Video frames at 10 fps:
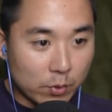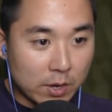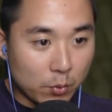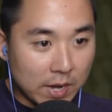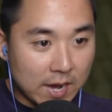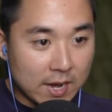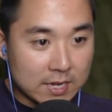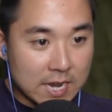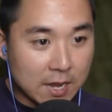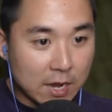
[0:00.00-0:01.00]
We gotta
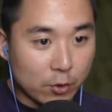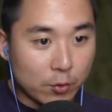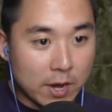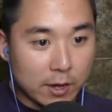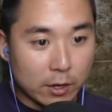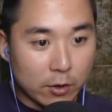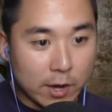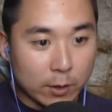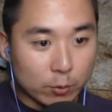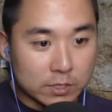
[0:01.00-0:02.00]
take on Granny, all right?